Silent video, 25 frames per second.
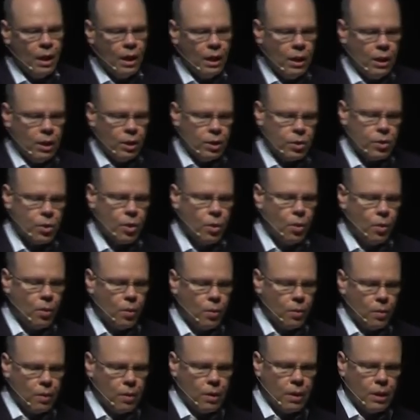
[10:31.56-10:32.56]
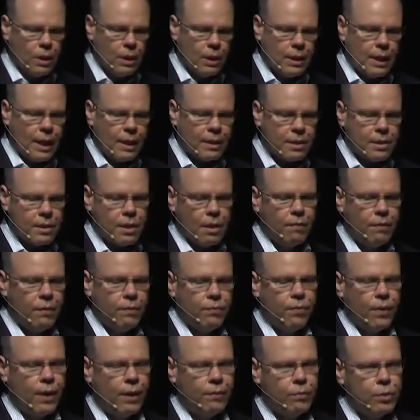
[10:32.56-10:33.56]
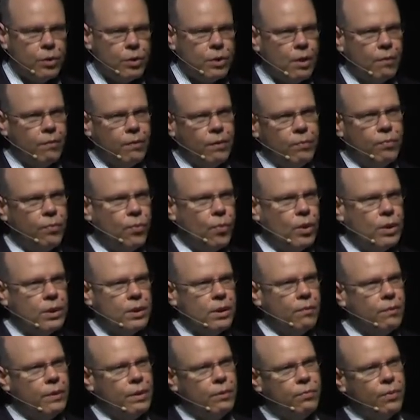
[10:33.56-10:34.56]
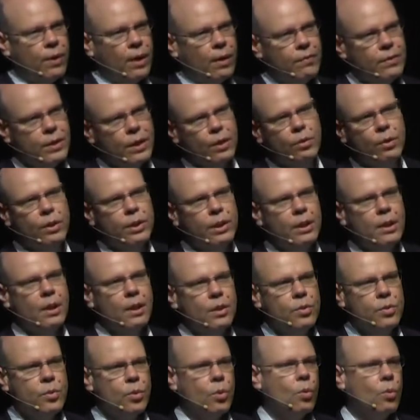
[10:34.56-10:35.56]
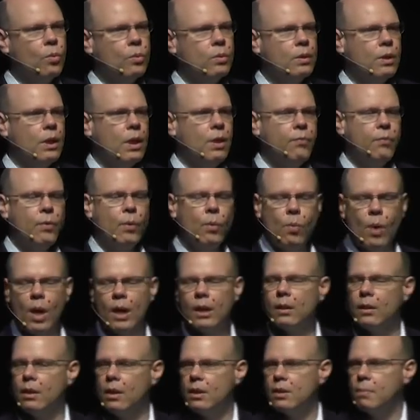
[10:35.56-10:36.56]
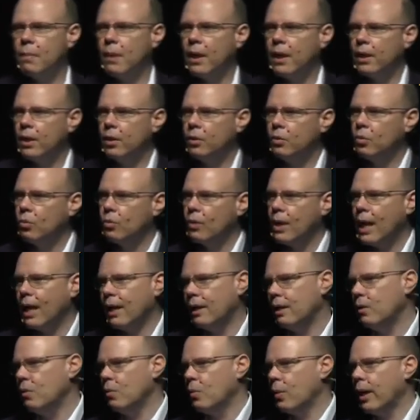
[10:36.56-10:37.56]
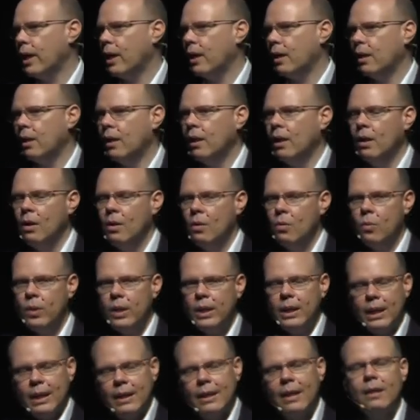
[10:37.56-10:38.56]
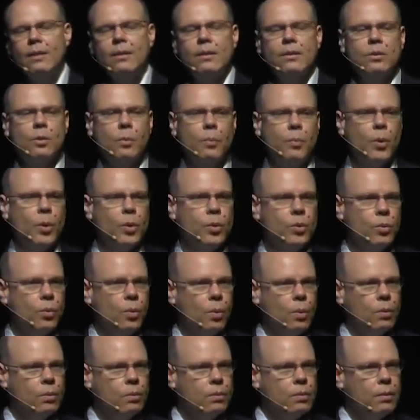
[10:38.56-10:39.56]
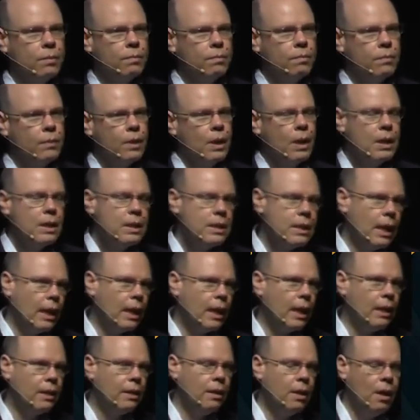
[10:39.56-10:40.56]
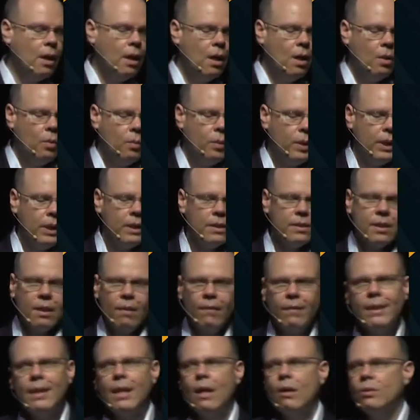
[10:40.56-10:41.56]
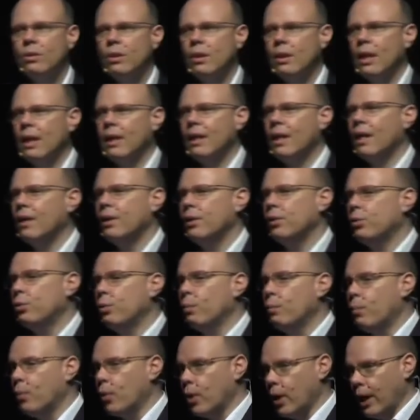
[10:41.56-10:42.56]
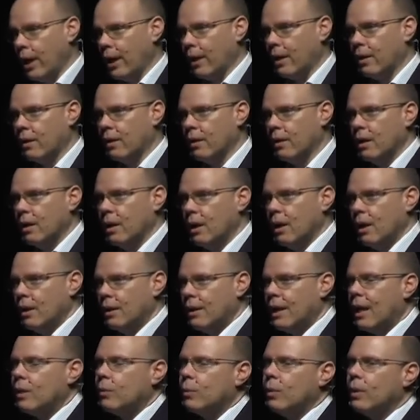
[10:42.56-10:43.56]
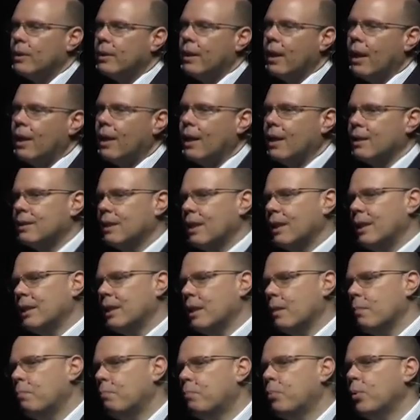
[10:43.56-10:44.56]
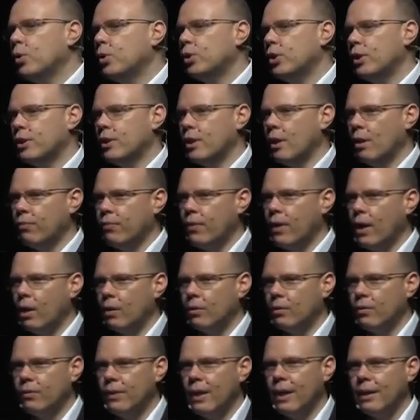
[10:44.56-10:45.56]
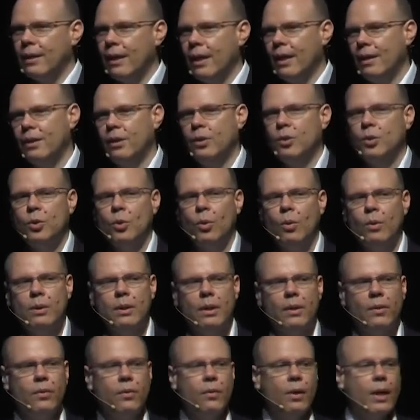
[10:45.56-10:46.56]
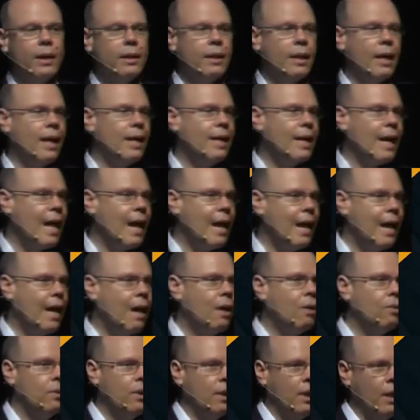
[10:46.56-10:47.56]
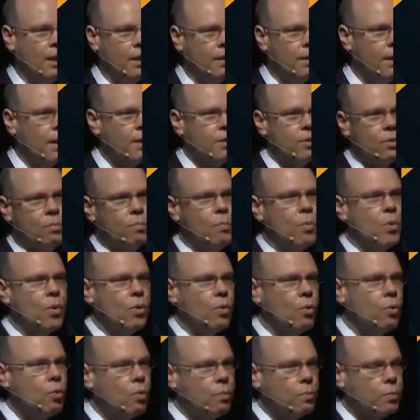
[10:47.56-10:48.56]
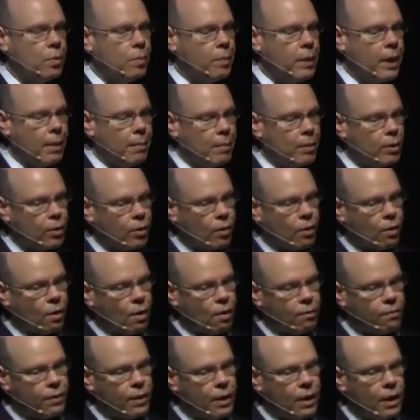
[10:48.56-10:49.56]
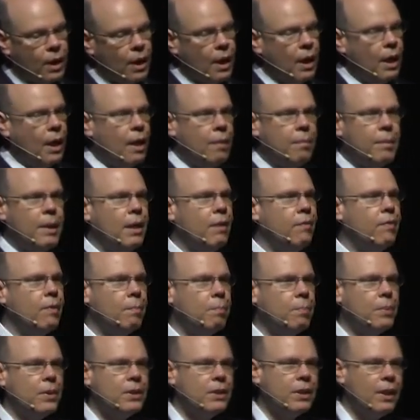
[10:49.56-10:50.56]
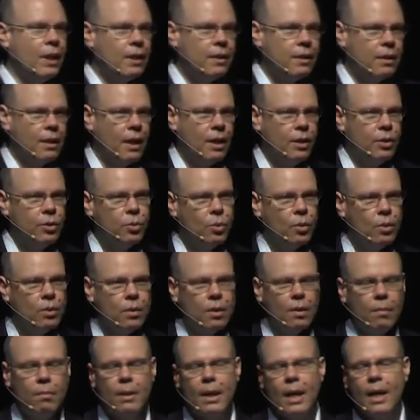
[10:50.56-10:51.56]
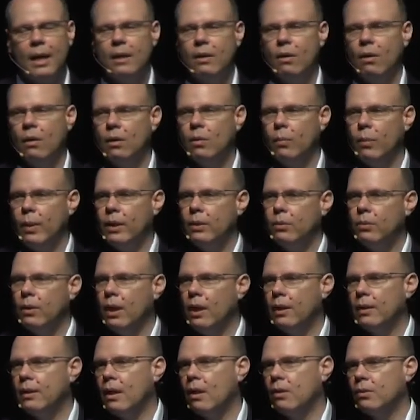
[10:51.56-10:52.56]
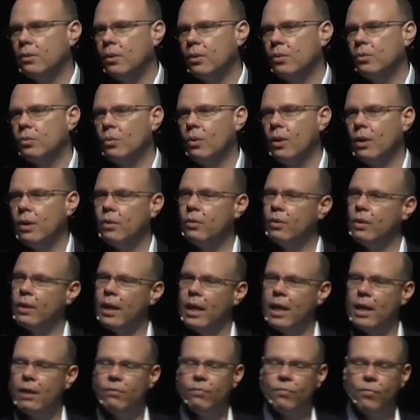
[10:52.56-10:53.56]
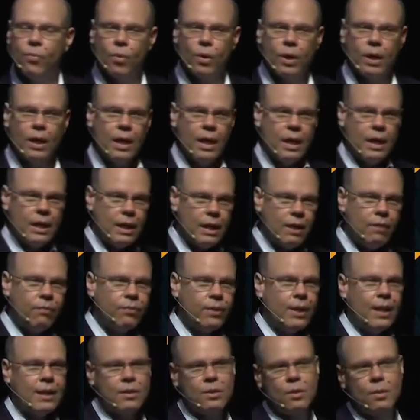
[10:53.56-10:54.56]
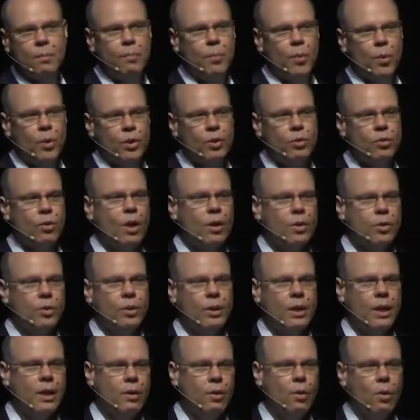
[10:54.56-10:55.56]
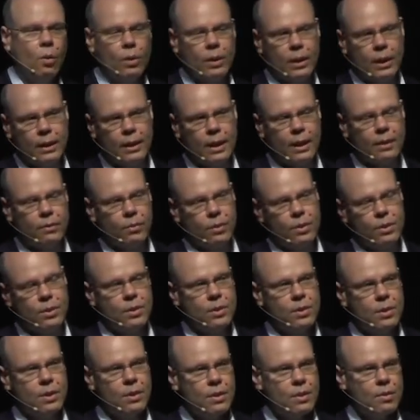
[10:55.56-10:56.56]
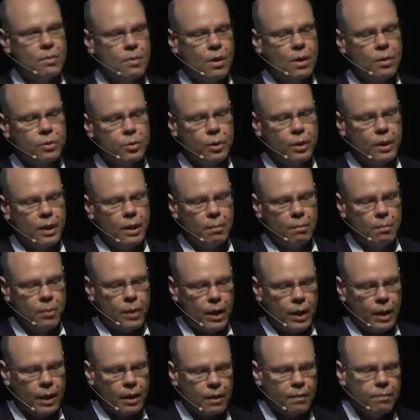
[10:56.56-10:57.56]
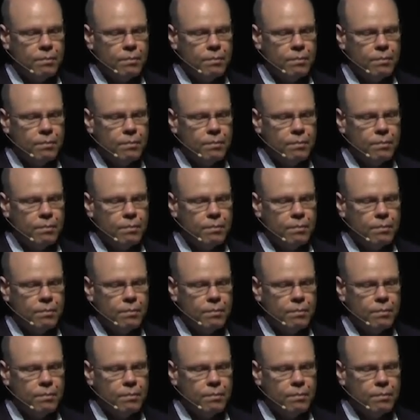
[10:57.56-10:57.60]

So that 7.5 to 7.475 is a critical zone. If we want this market to rally well, we need that support to hold. Second, we need 7,900 to break. That will tell us that it can push itself out of that head and shoulder threat and allow the index more room to be able to recover and may even present a short term rally all the way to 8,200 or 8,4 if that support structure can hold and that resistance structure can break.